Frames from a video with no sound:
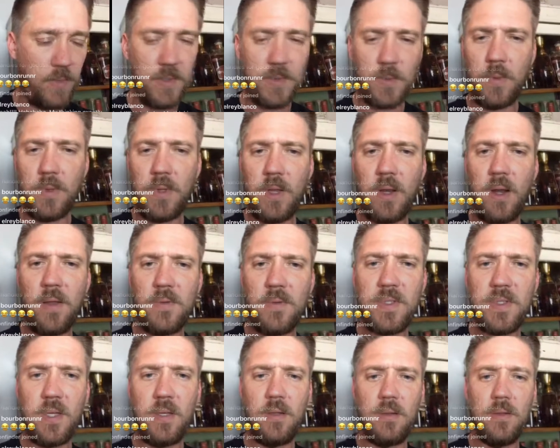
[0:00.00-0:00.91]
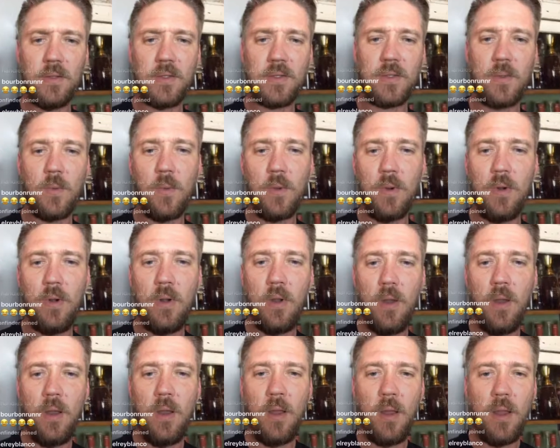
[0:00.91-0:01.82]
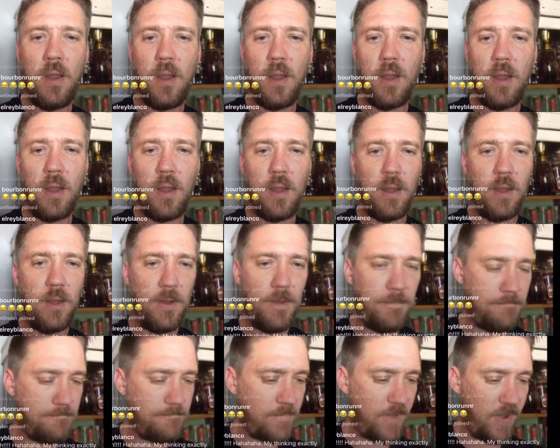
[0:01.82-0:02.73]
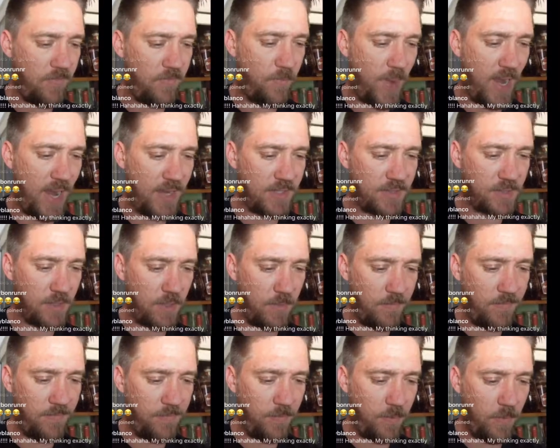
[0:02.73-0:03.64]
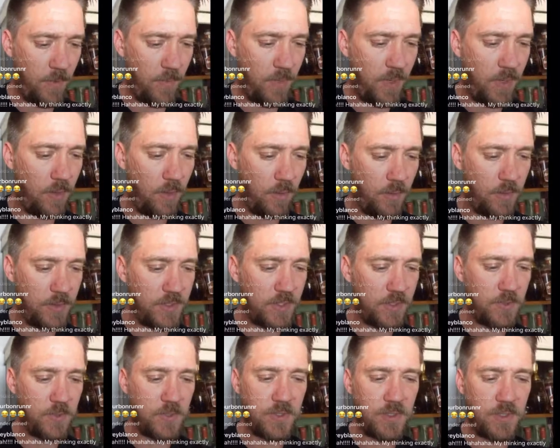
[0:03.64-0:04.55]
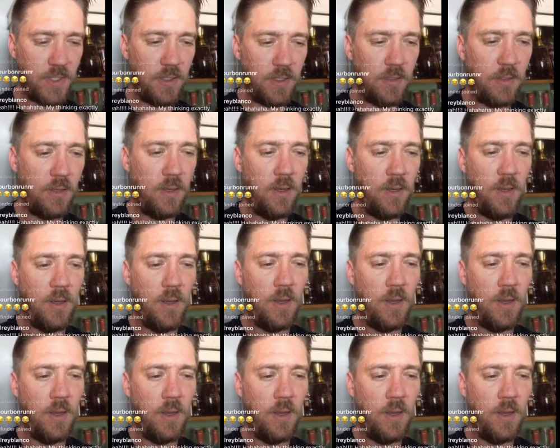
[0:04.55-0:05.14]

It's one that I've seen in the store and I've passed on before, but it looked interesting.